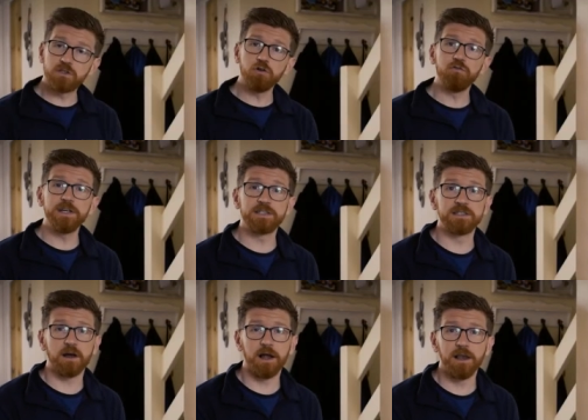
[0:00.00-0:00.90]
two reasons
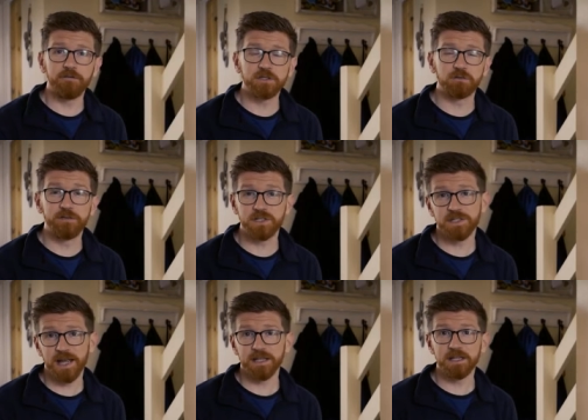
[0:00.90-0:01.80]
that I love this revision
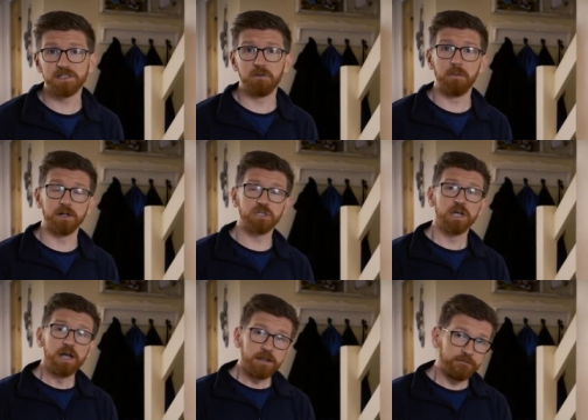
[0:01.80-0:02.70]
technique so much.
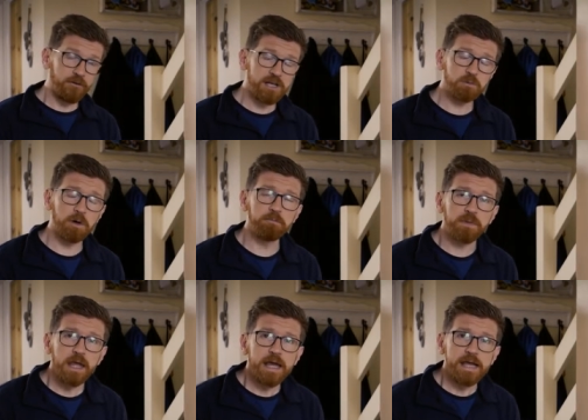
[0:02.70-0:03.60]
The first one
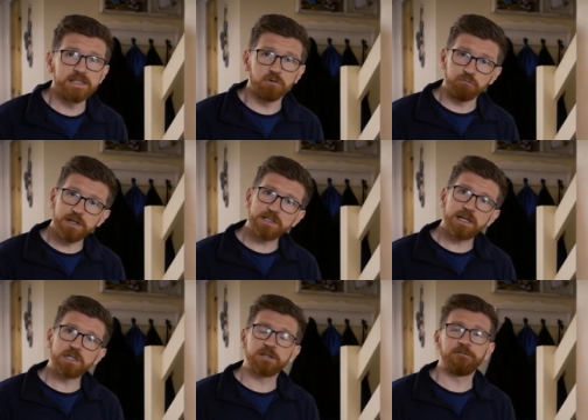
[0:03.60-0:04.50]
is that
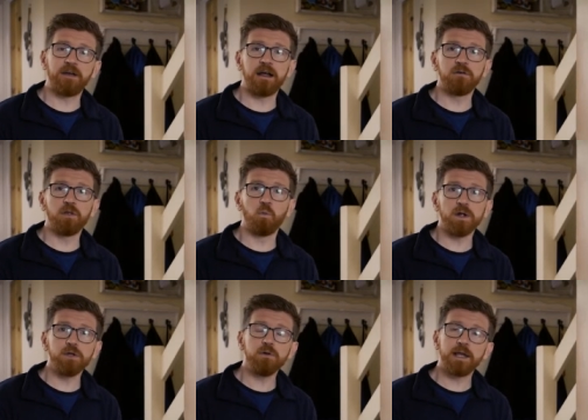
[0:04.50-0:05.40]
researchers have found that
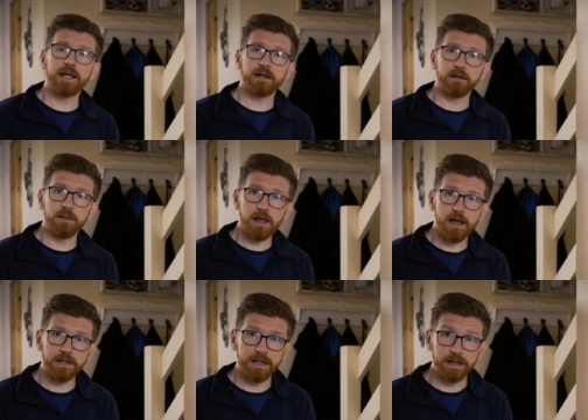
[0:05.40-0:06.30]
when you link
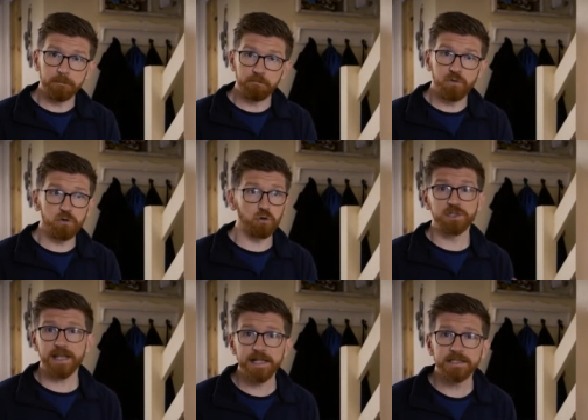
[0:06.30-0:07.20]
learning to your
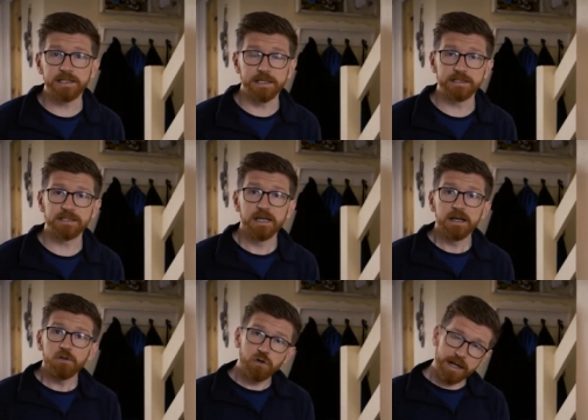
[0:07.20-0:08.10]
senses,
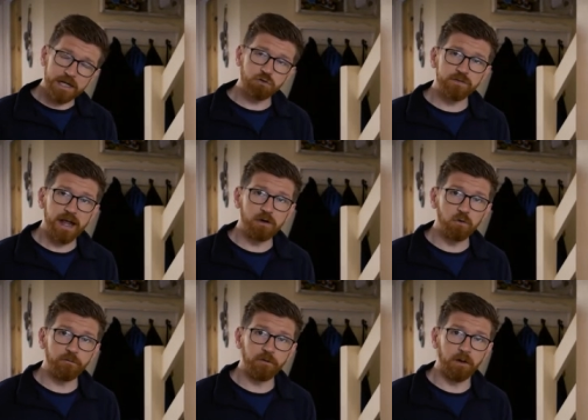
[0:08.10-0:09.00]
you can actually retain an
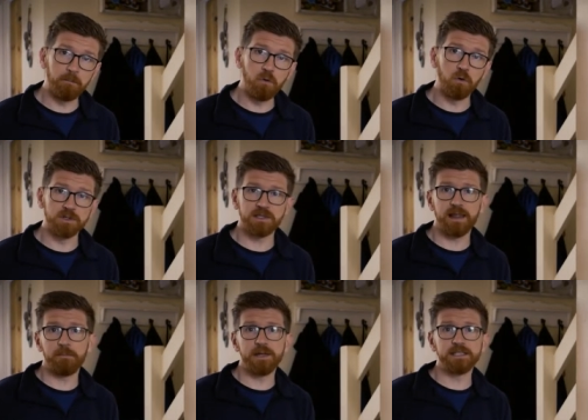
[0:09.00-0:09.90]
awful lot more. So
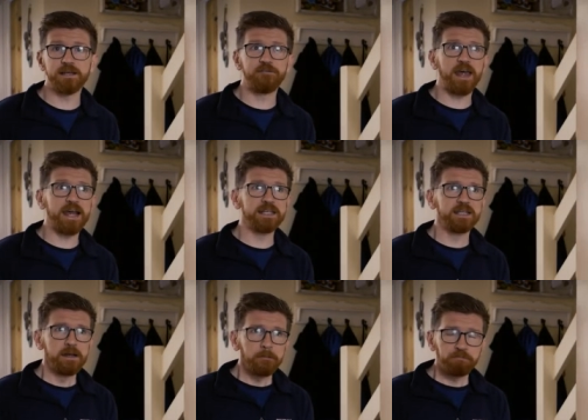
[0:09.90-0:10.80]
that means if there's
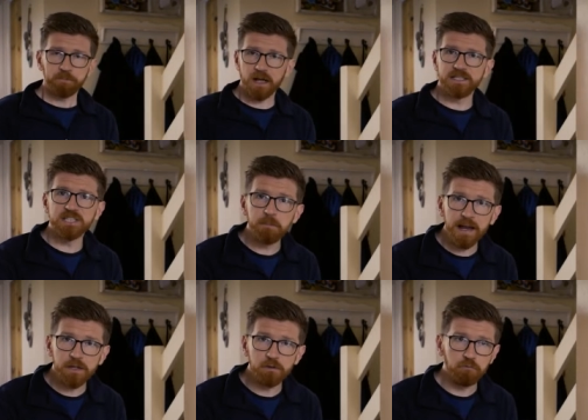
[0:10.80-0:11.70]
a
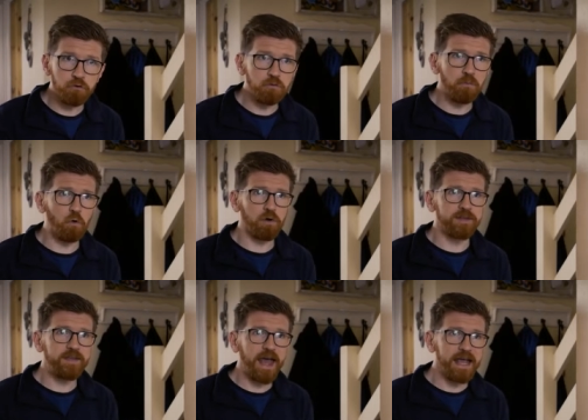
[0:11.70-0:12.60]
smell in the room or a
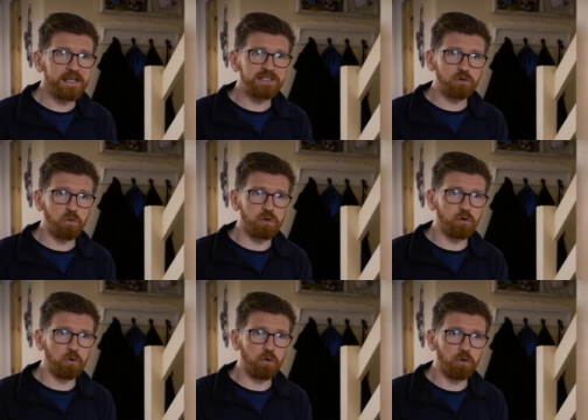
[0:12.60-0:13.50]
taste or
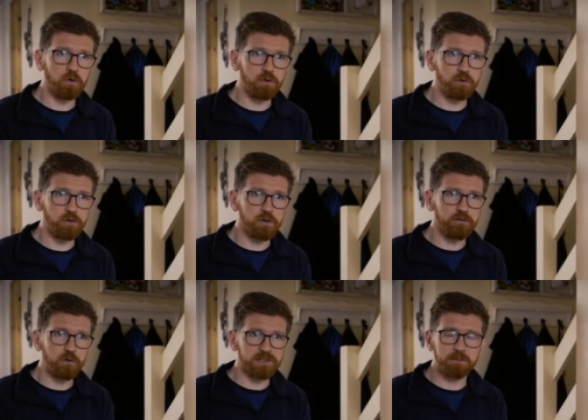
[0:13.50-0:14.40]
you're, you,
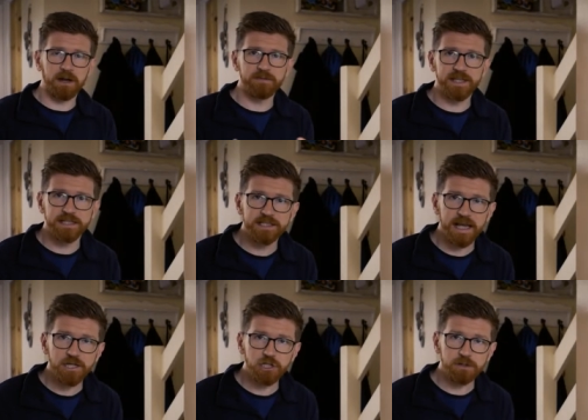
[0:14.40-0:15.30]
you've got some kind of
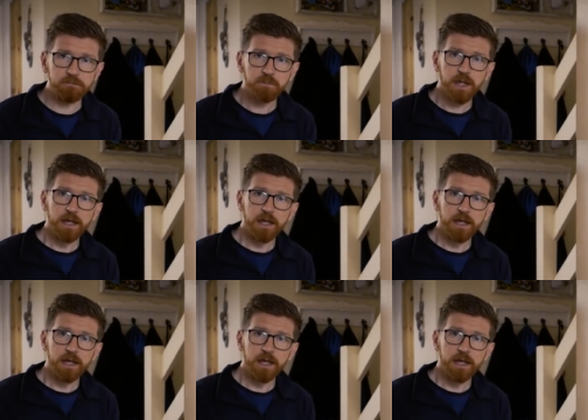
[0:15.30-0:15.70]
sensation,